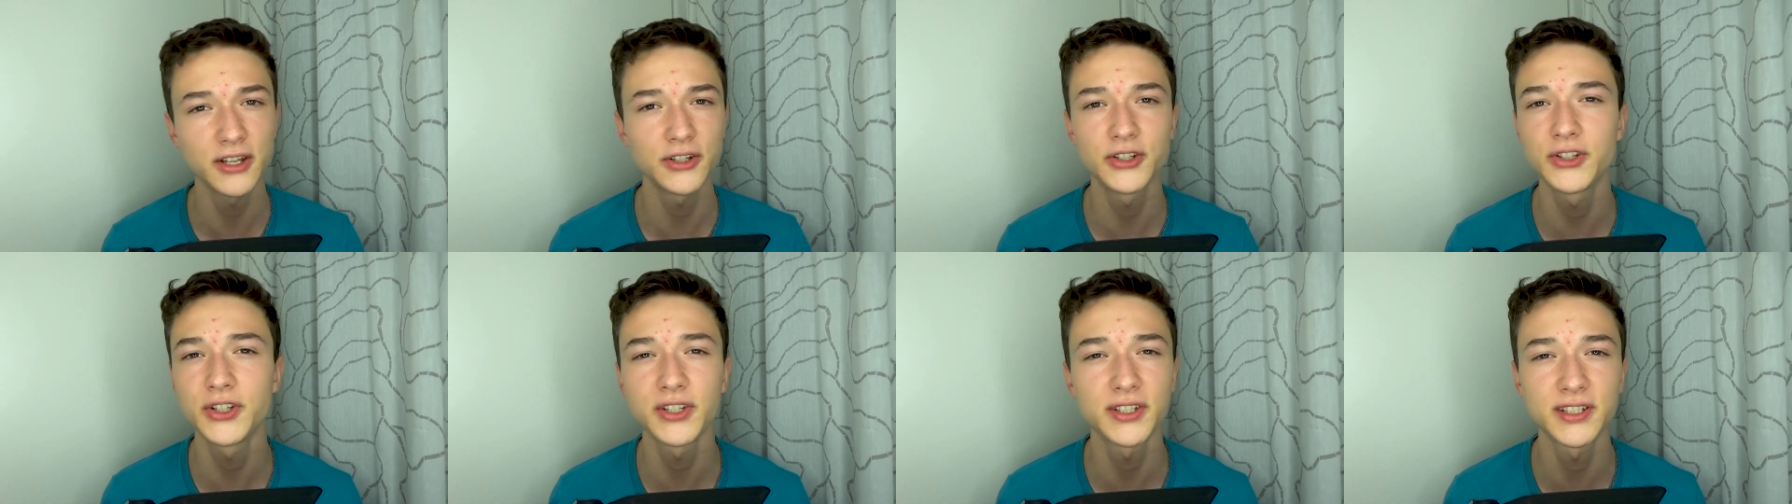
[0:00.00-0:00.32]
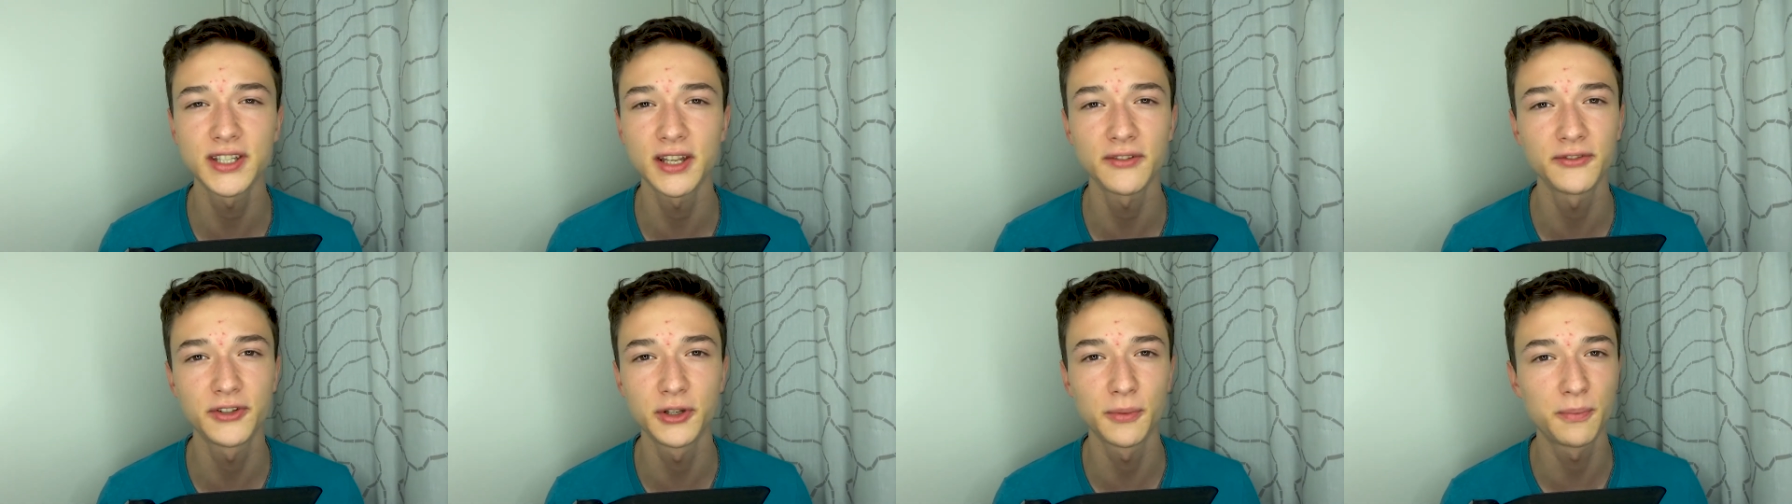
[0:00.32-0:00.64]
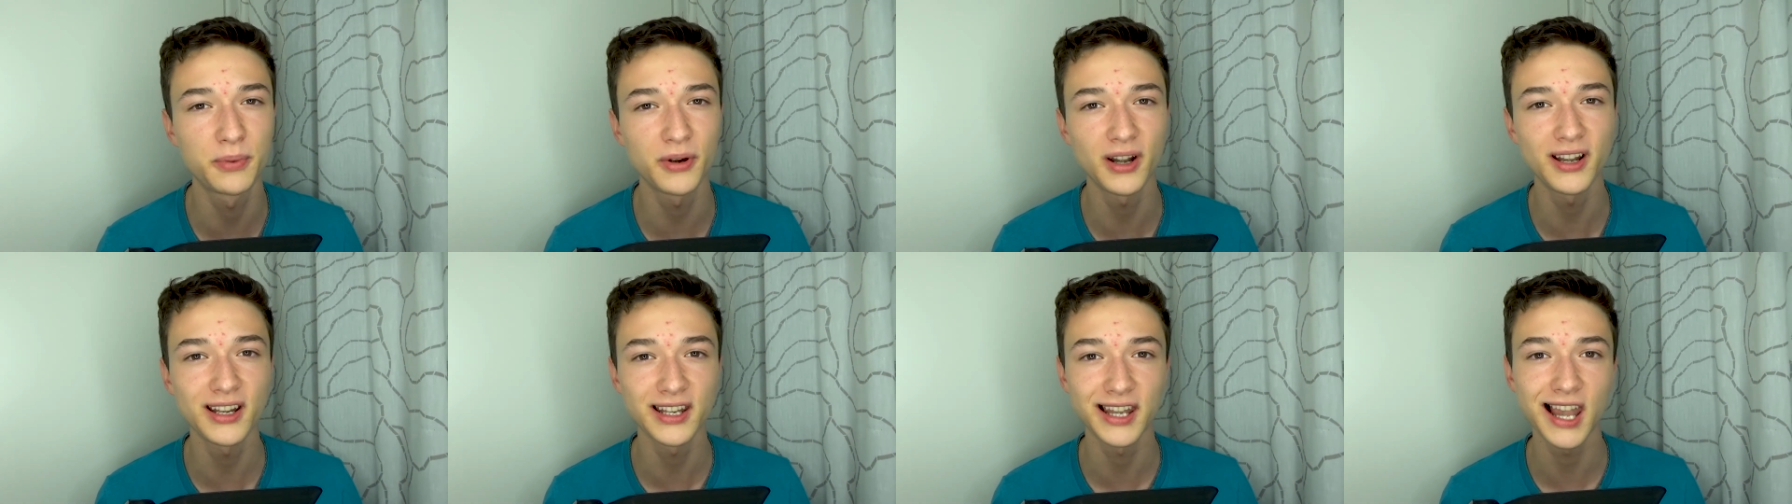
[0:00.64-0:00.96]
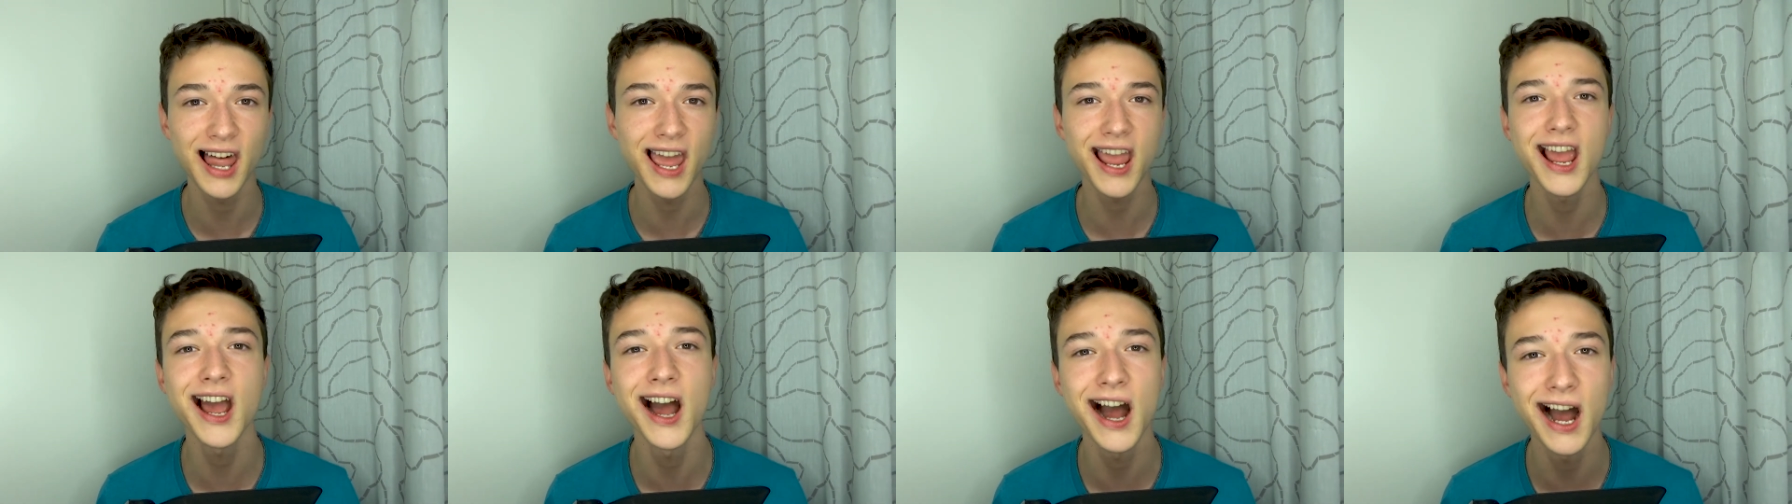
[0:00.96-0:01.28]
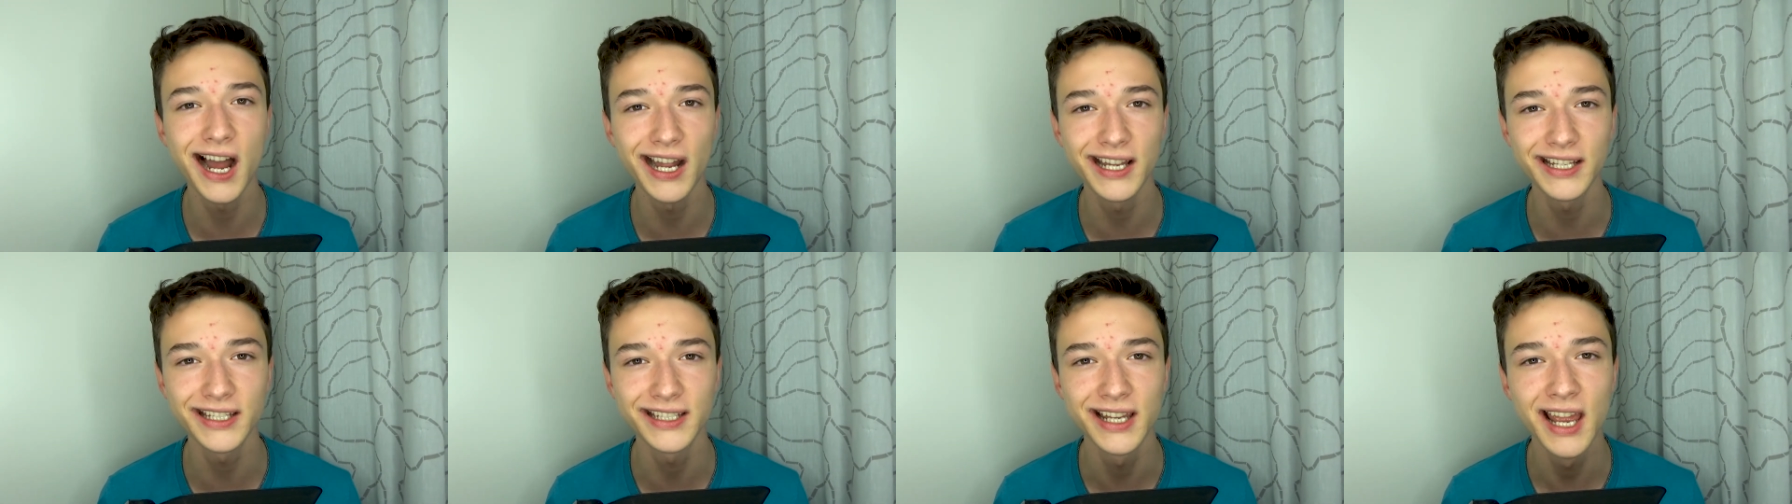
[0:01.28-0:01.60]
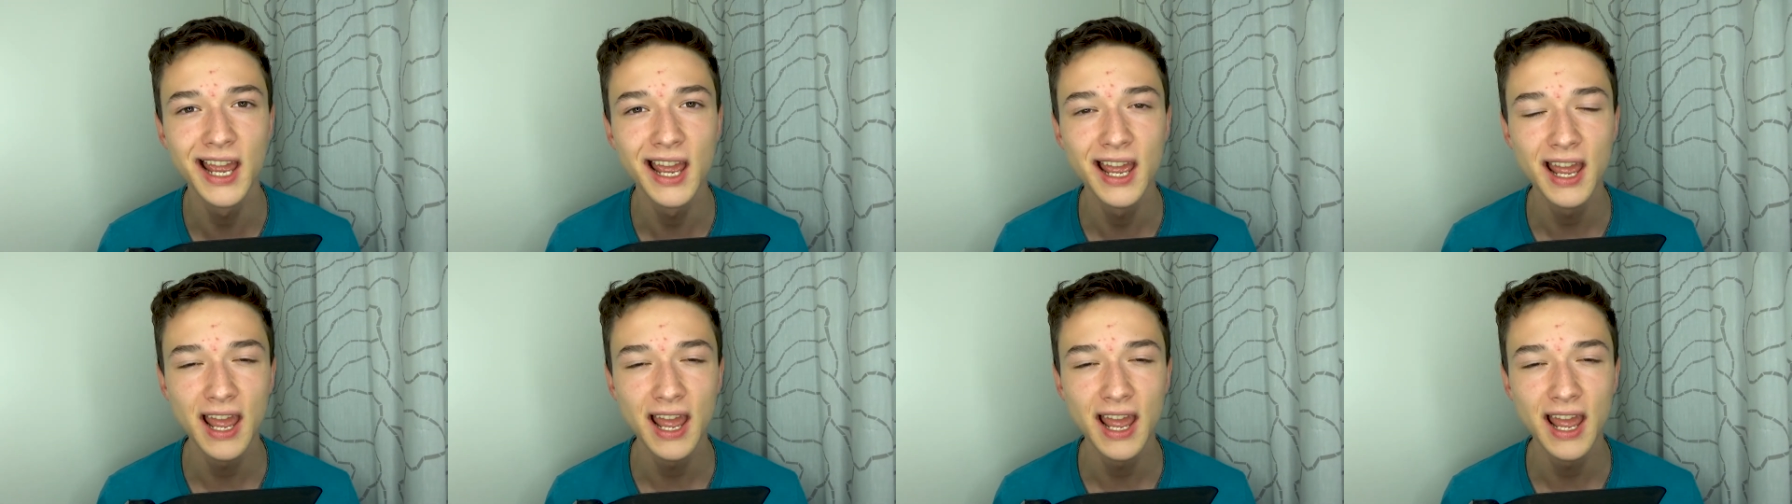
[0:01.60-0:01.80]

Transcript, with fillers: you just have to print layer height